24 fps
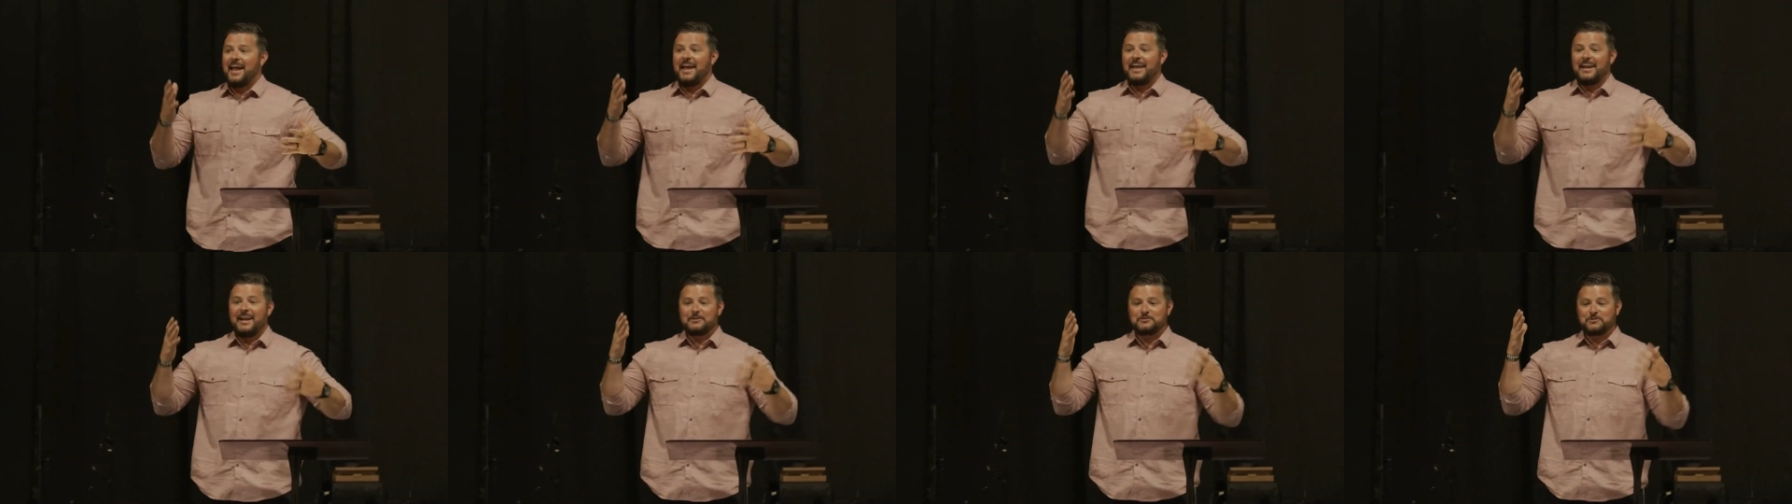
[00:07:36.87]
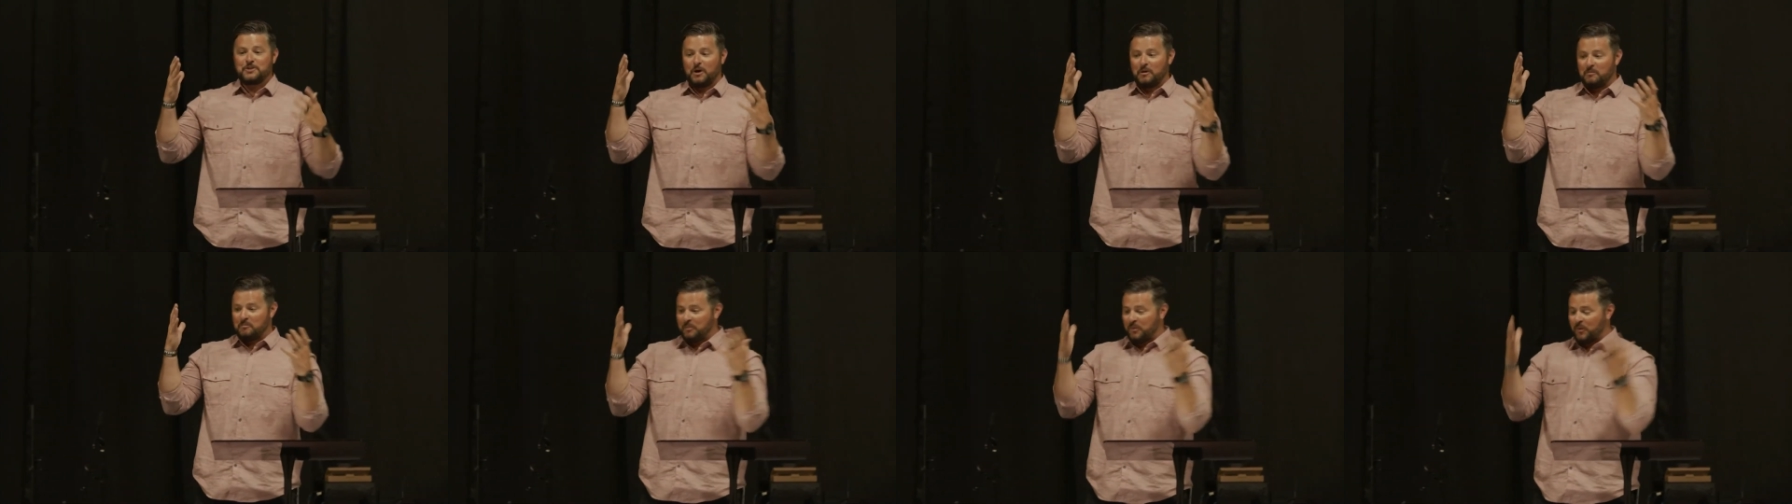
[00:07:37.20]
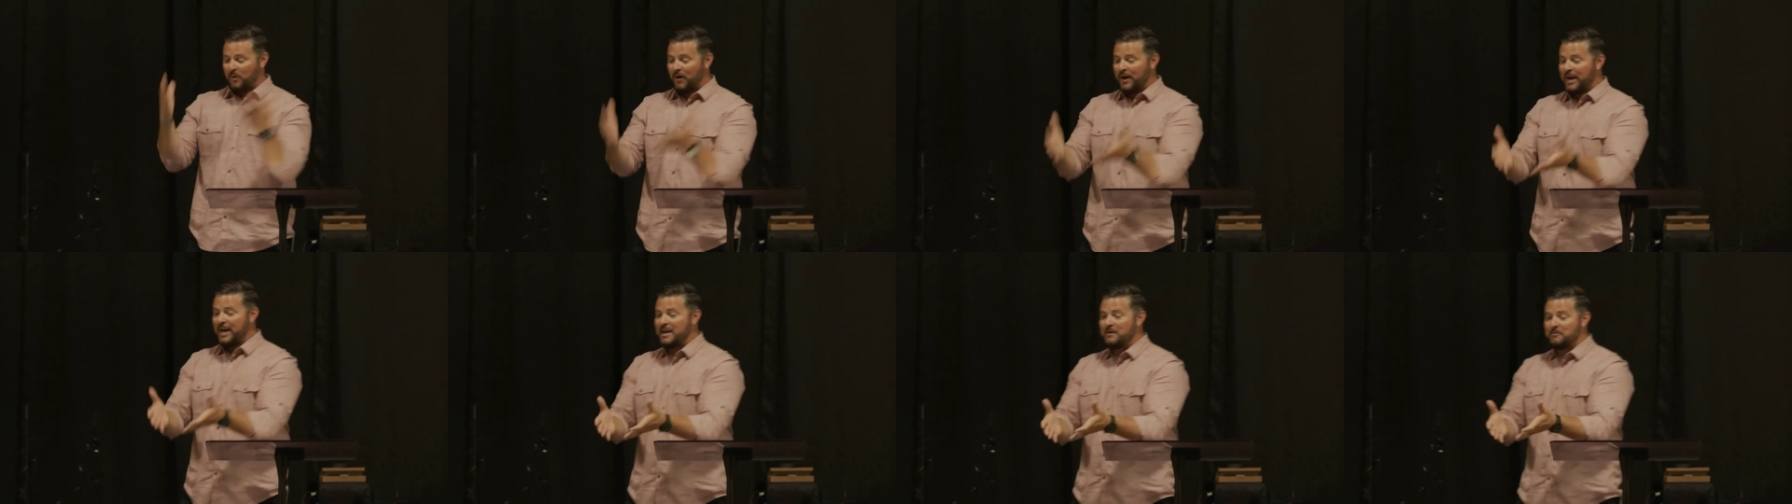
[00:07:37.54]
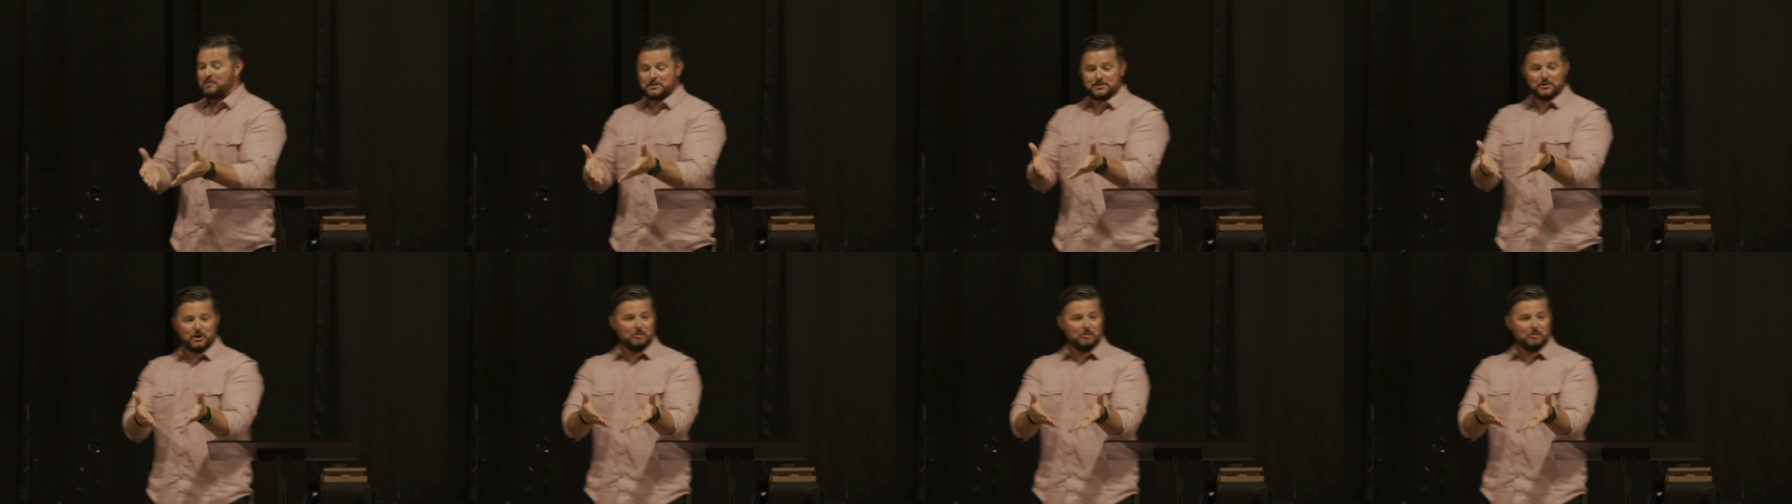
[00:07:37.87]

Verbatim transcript: And I started praying.